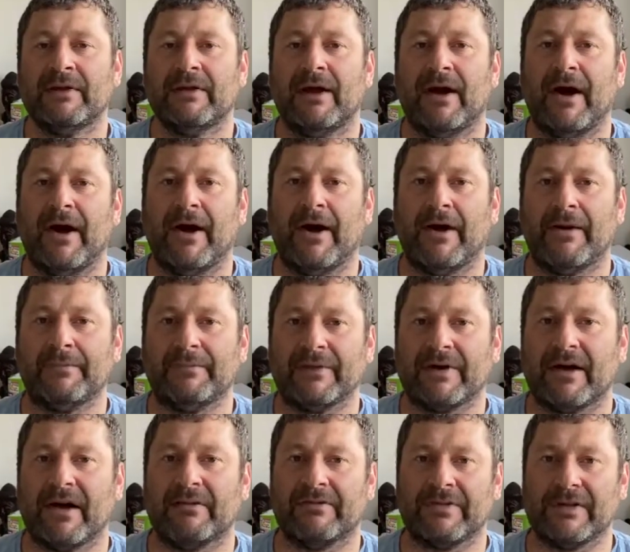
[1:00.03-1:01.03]

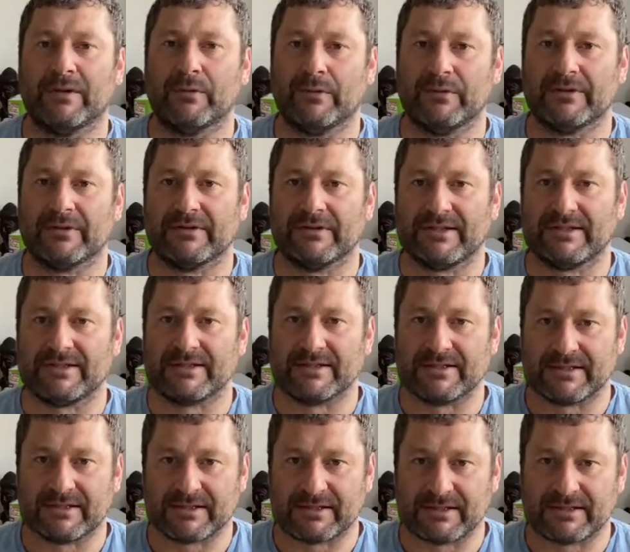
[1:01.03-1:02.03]
I feel that this
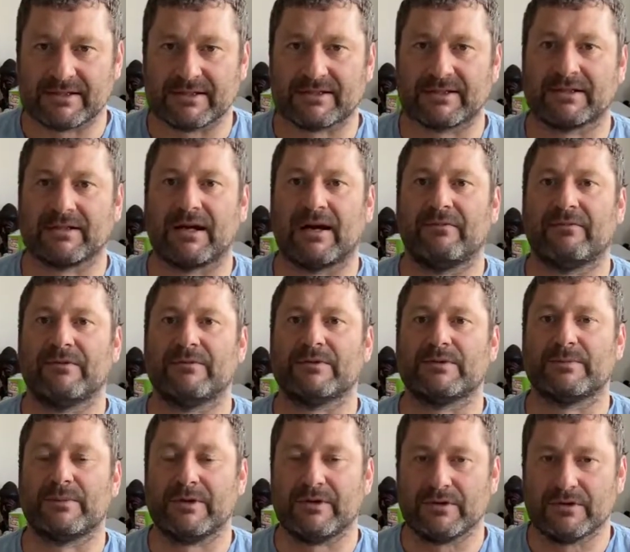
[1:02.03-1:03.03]
is come from
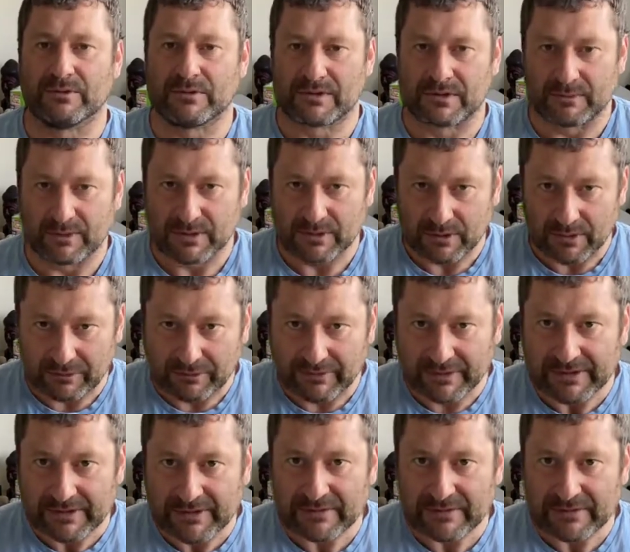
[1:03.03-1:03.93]
spirit, and also my girlfriend